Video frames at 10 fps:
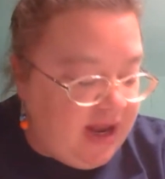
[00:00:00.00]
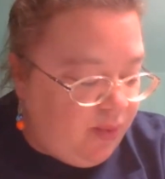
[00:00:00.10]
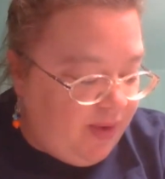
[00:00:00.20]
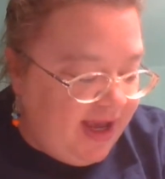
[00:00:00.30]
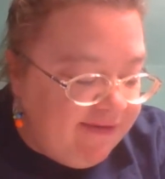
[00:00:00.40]

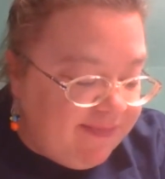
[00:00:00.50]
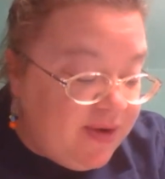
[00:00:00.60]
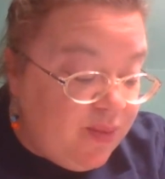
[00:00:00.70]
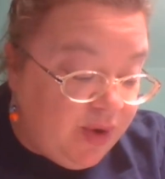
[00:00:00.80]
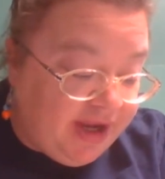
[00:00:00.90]
And we have
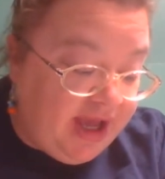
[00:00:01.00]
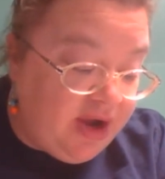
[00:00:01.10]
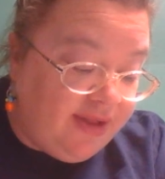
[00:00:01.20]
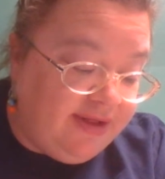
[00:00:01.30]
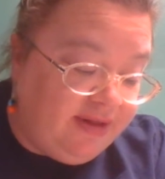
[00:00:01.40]
been working
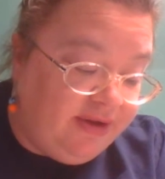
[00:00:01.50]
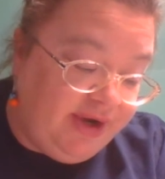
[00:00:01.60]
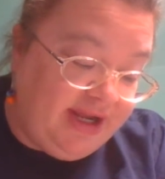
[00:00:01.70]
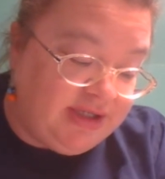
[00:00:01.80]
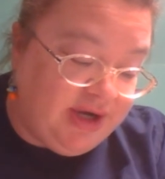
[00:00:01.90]
on the
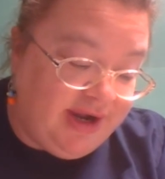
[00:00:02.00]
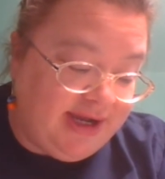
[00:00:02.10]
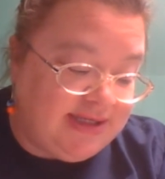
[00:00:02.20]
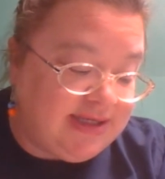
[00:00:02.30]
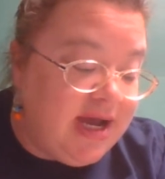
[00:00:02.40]
learning
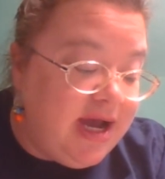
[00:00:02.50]
targets